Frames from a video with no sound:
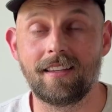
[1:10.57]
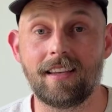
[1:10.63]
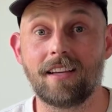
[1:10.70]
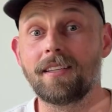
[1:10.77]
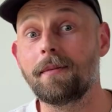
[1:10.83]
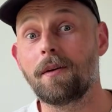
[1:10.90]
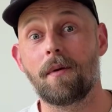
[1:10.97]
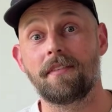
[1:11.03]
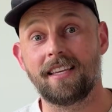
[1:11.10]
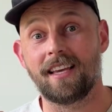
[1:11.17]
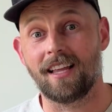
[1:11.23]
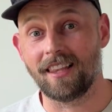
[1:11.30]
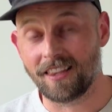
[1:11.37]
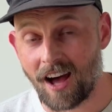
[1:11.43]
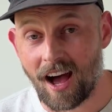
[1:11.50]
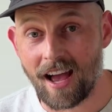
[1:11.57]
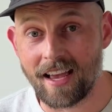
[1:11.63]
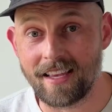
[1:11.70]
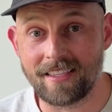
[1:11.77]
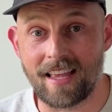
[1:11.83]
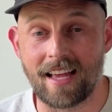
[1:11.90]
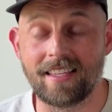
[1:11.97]
Now, something we see a lot
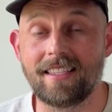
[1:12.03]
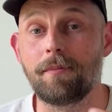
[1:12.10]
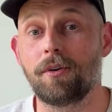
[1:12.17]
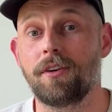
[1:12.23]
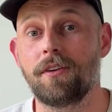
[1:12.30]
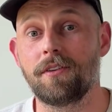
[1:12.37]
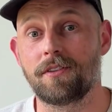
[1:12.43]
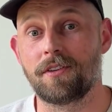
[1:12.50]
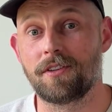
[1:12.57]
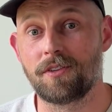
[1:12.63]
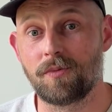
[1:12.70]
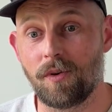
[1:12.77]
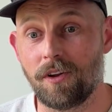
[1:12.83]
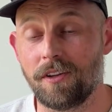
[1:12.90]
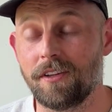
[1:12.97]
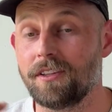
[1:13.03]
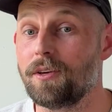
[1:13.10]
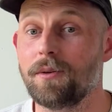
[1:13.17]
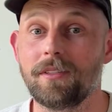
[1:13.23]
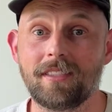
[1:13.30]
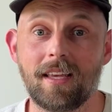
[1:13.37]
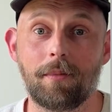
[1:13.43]
is that Sybill users will
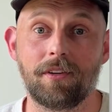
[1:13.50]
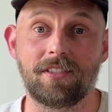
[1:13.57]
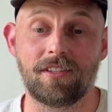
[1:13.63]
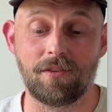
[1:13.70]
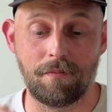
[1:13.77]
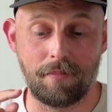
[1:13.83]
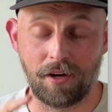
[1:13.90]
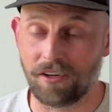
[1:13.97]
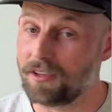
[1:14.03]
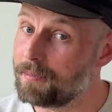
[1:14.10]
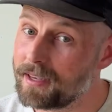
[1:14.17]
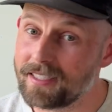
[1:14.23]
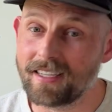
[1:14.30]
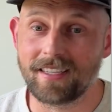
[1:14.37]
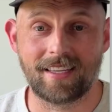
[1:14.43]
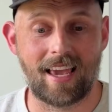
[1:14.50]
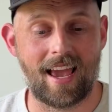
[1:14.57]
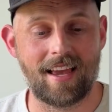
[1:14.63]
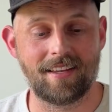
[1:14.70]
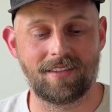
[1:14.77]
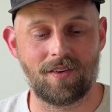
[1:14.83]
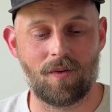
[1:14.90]
use Sybill to build a business
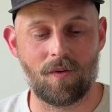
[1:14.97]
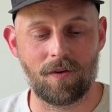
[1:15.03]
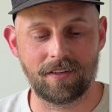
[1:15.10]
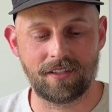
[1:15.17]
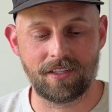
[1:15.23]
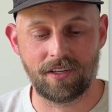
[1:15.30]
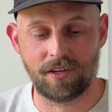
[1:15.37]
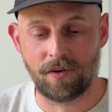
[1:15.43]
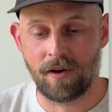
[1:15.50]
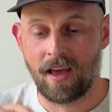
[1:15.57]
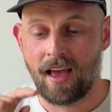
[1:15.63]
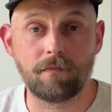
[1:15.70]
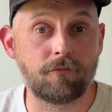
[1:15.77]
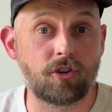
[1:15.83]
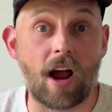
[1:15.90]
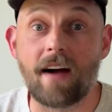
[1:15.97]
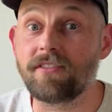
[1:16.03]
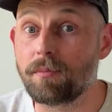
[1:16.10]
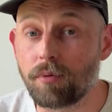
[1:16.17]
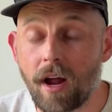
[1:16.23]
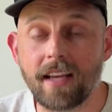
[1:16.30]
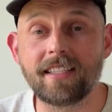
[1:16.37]
case or to draft
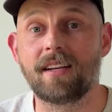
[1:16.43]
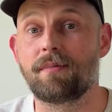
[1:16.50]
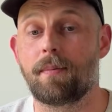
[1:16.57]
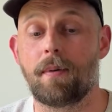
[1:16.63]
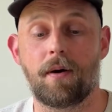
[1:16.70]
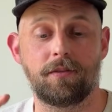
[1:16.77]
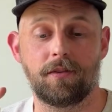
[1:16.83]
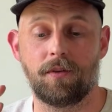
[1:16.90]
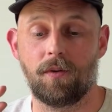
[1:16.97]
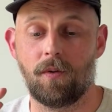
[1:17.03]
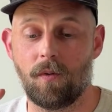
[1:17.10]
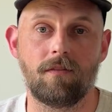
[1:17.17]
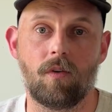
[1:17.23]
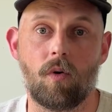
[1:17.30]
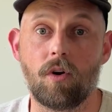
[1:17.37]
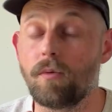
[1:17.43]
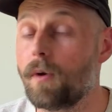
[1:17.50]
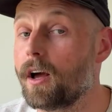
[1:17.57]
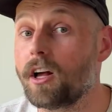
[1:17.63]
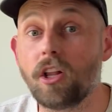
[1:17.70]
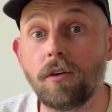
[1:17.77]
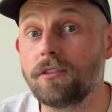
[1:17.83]
a pricing proposal or to
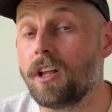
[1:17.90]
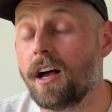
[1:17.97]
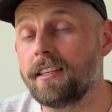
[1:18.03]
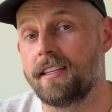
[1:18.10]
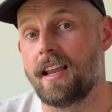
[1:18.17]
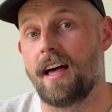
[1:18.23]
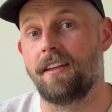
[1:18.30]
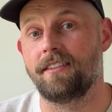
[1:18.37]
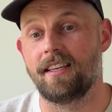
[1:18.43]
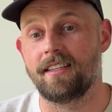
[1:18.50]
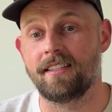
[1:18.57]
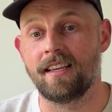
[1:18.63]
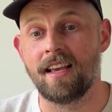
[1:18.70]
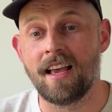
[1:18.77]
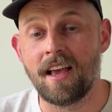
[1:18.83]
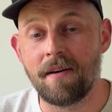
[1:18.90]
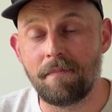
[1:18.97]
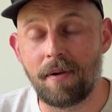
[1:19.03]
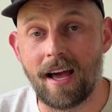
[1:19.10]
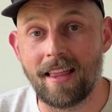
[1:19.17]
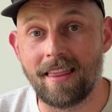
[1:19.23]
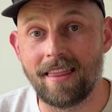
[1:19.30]
run closed loss analysis,
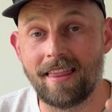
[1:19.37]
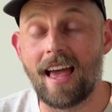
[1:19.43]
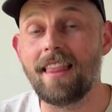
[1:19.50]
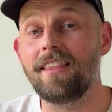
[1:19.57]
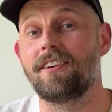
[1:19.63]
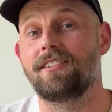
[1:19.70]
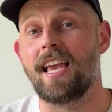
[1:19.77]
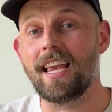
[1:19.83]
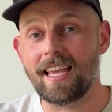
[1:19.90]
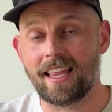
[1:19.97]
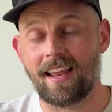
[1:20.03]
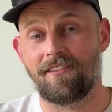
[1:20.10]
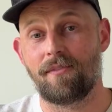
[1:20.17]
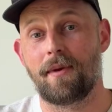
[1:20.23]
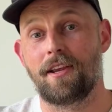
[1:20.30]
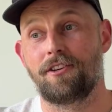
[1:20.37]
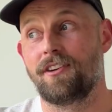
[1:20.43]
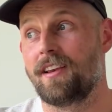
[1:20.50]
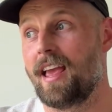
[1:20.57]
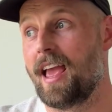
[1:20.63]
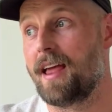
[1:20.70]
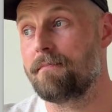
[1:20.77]
but then they're taking that
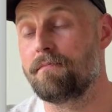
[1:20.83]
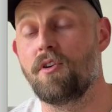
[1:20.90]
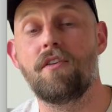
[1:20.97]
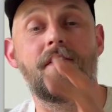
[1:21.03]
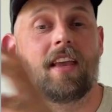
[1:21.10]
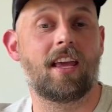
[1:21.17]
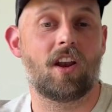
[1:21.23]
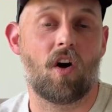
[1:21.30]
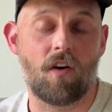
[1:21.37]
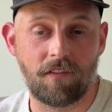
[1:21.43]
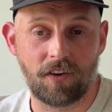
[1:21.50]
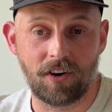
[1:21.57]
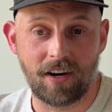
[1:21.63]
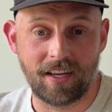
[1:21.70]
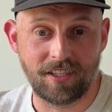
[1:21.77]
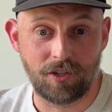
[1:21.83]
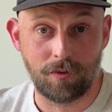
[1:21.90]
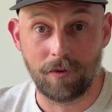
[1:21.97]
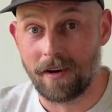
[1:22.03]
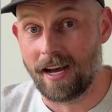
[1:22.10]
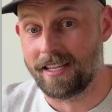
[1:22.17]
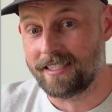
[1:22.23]
information and moving it over
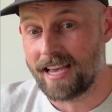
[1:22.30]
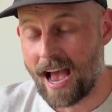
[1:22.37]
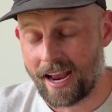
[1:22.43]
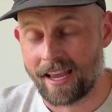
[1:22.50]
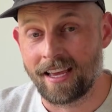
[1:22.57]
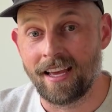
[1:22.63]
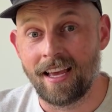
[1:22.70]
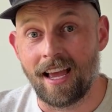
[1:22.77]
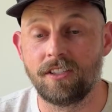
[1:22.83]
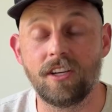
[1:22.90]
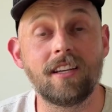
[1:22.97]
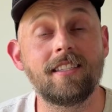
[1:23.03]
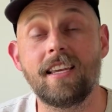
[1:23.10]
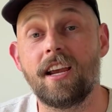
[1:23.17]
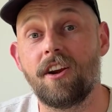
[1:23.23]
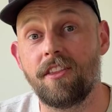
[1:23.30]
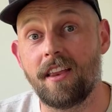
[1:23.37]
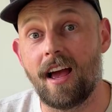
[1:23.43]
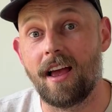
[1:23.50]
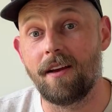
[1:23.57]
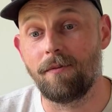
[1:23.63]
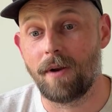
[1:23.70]
into a deck. So you can see here that
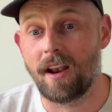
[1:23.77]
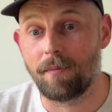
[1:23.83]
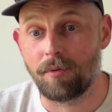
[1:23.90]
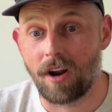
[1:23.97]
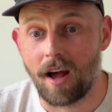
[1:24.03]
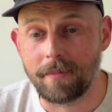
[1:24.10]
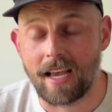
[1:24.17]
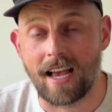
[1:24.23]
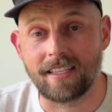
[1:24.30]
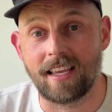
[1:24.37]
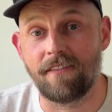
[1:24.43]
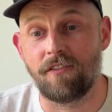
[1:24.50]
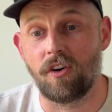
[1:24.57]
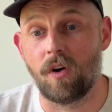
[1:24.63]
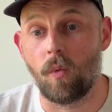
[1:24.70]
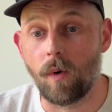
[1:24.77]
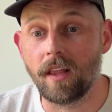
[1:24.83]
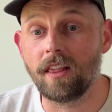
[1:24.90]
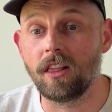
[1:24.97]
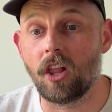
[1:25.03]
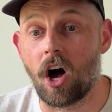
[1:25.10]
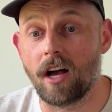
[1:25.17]
I ran a prompt asking for a
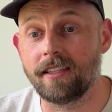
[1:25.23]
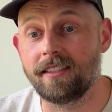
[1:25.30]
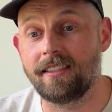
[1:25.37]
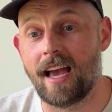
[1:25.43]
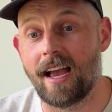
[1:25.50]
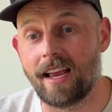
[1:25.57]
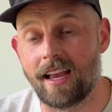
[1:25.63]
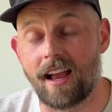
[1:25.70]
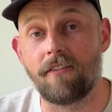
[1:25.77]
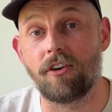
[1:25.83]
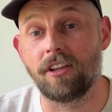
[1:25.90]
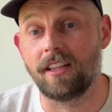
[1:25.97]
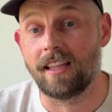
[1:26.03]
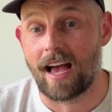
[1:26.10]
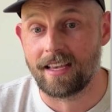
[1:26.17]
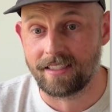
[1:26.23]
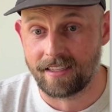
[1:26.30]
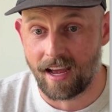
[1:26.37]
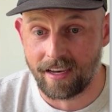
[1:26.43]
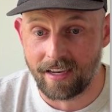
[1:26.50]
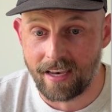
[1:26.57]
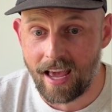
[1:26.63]
win-loss deck covering the last
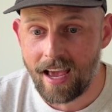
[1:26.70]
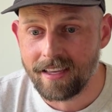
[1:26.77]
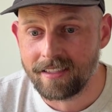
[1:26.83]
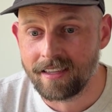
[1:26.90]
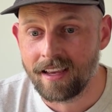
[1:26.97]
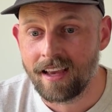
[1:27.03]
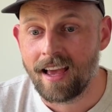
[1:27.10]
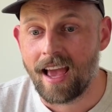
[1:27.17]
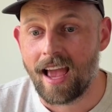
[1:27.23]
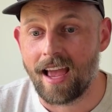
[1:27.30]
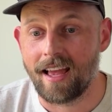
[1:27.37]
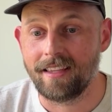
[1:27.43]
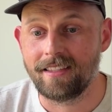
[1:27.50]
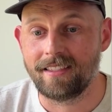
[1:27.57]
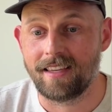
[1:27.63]
90 days, and